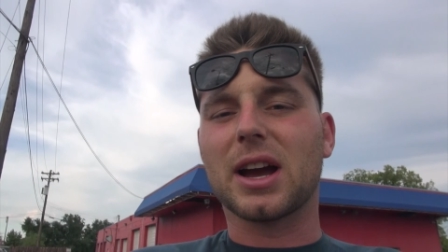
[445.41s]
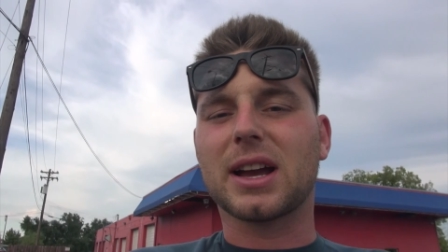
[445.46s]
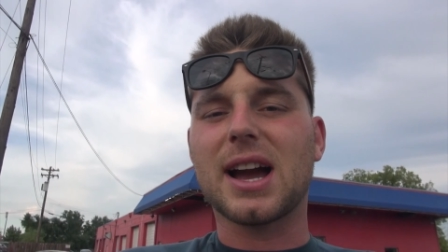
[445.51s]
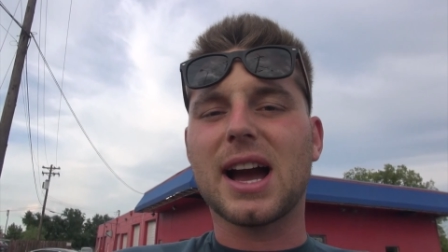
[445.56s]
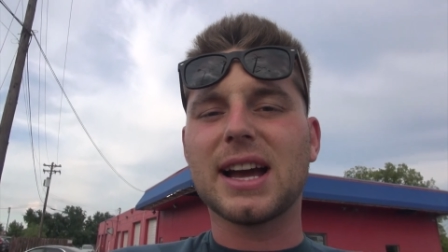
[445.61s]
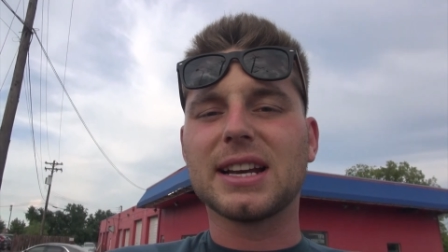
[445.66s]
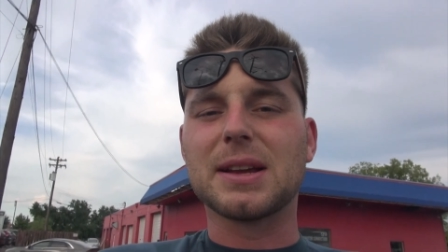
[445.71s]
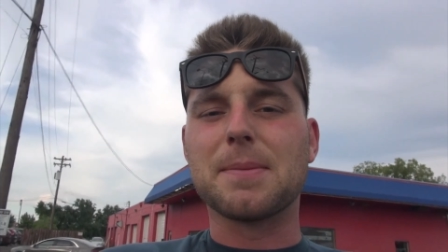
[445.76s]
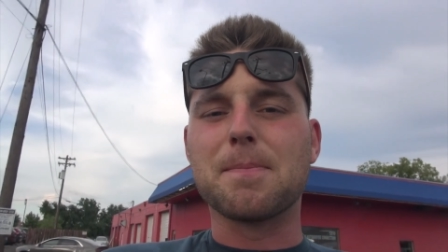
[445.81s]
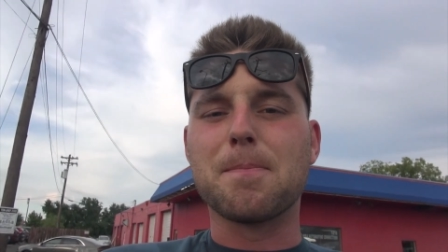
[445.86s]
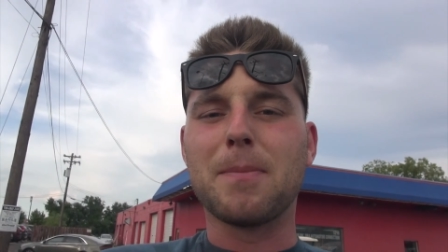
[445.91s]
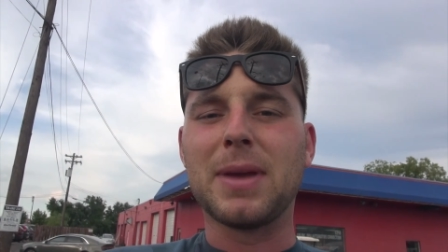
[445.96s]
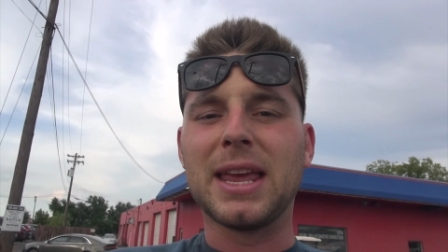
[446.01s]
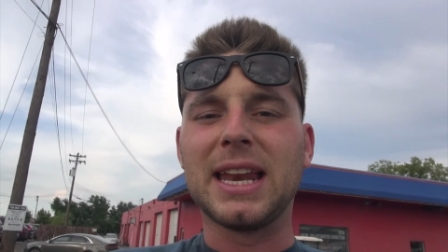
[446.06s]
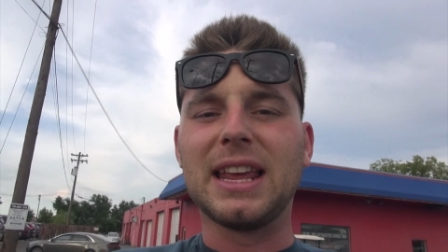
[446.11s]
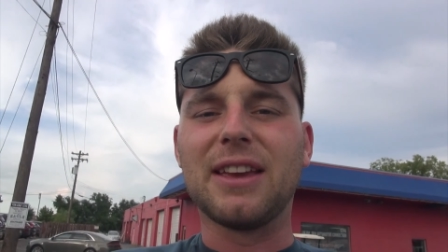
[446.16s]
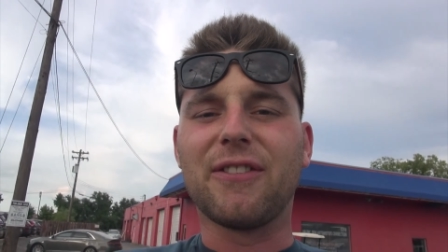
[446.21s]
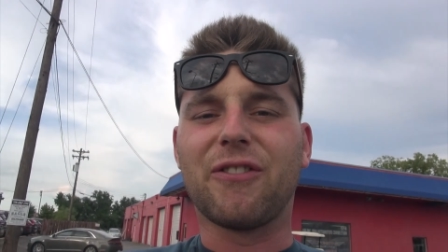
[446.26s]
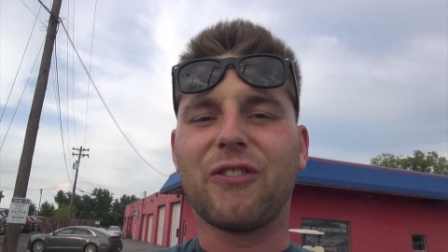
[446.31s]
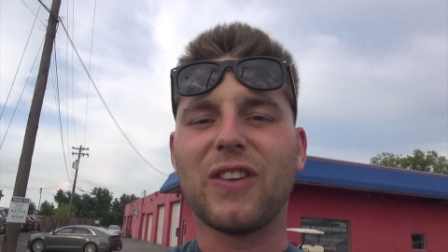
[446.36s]
kind of
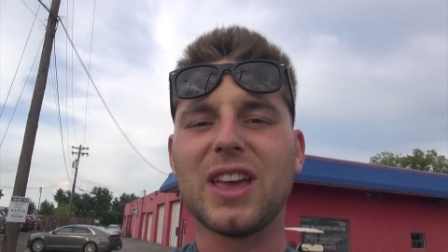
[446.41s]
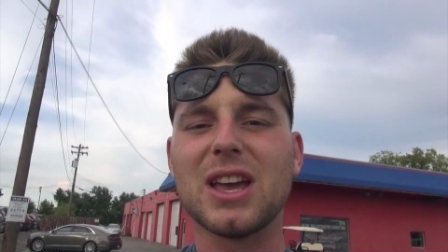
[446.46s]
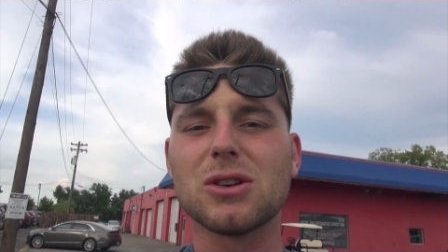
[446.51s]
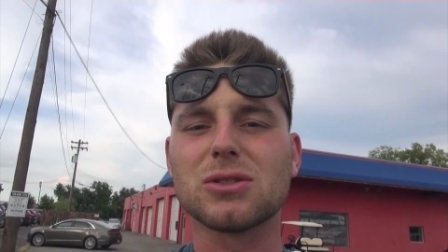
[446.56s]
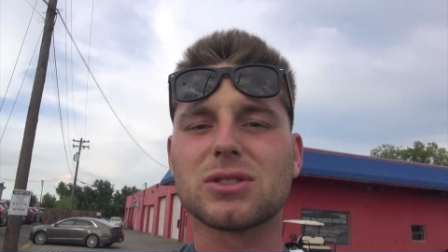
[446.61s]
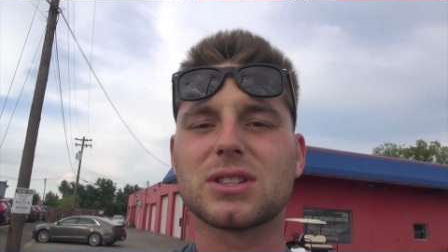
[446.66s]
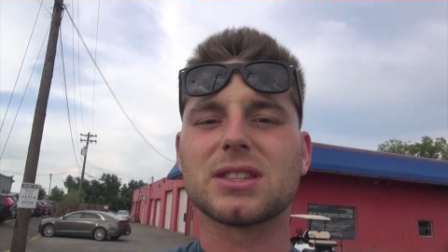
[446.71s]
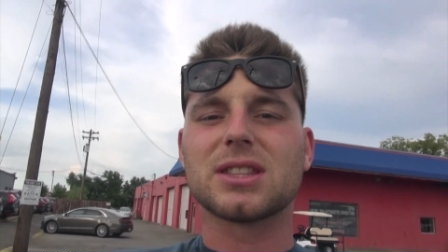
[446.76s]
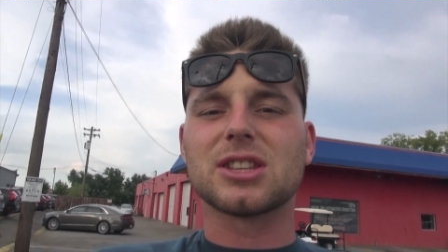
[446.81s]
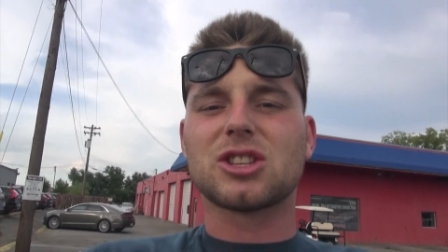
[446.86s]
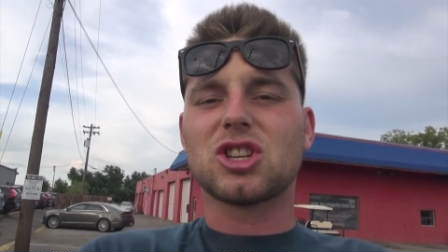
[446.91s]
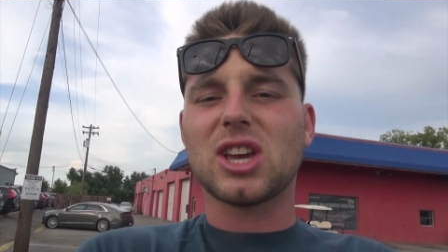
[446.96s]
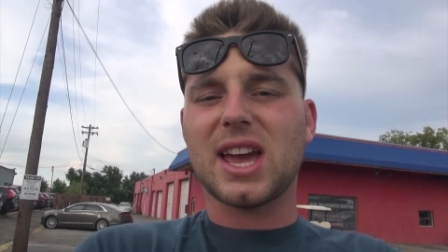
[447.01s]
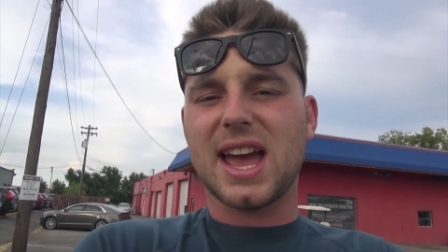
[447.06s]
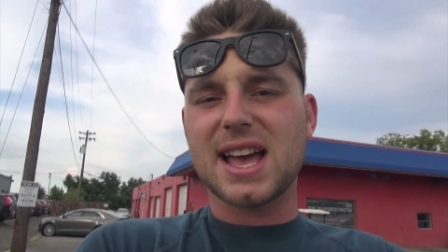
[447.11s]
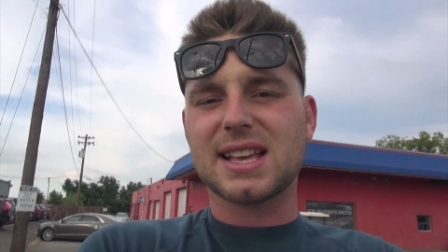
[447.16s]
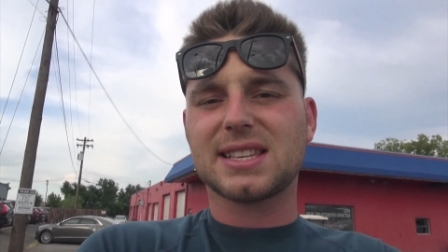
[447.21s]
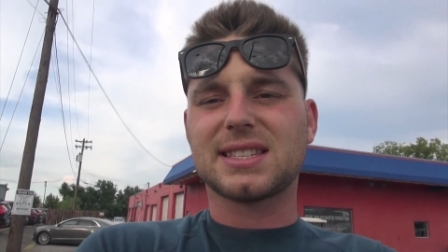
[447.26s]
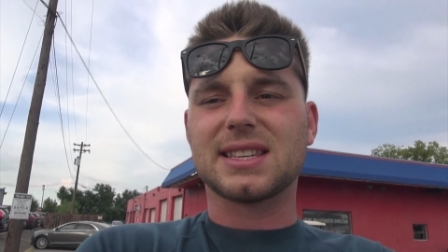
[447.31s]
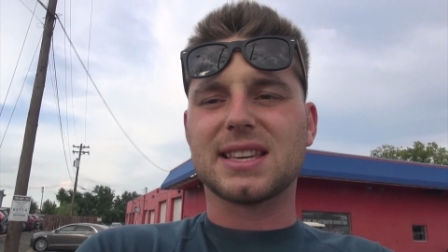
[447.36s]
Mini feel to the
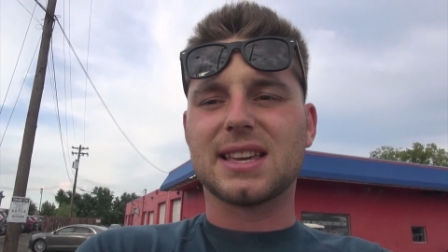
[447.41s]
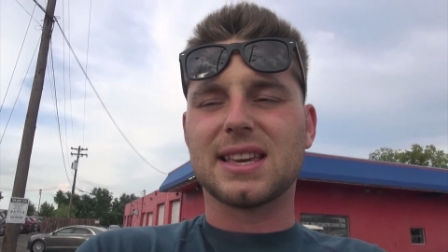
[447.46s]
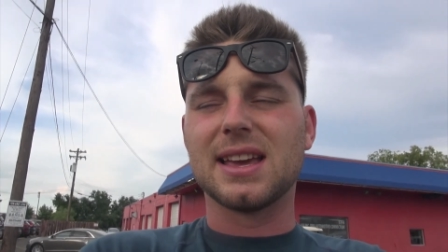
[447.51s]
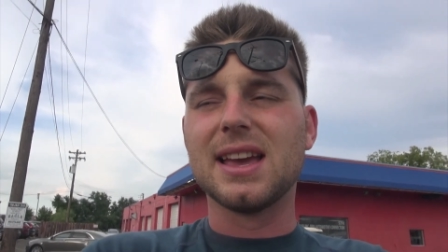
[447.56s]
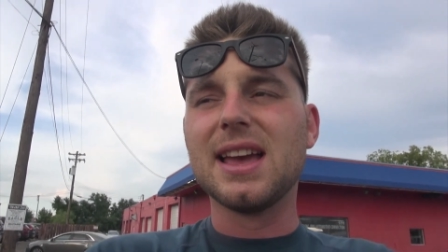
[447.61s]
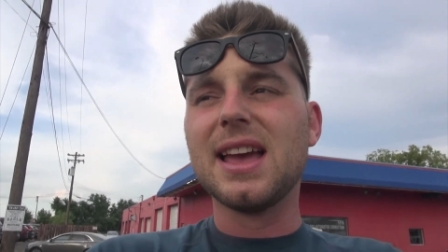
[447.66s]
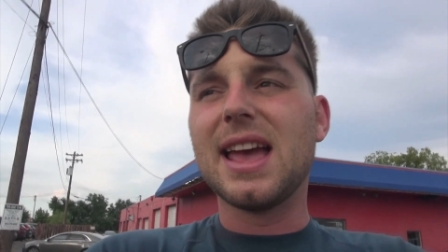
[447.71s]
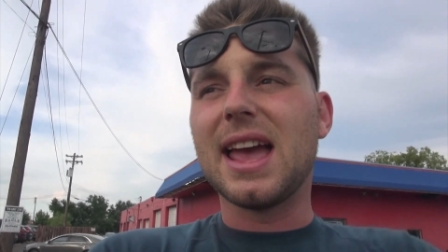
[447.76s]
chassis.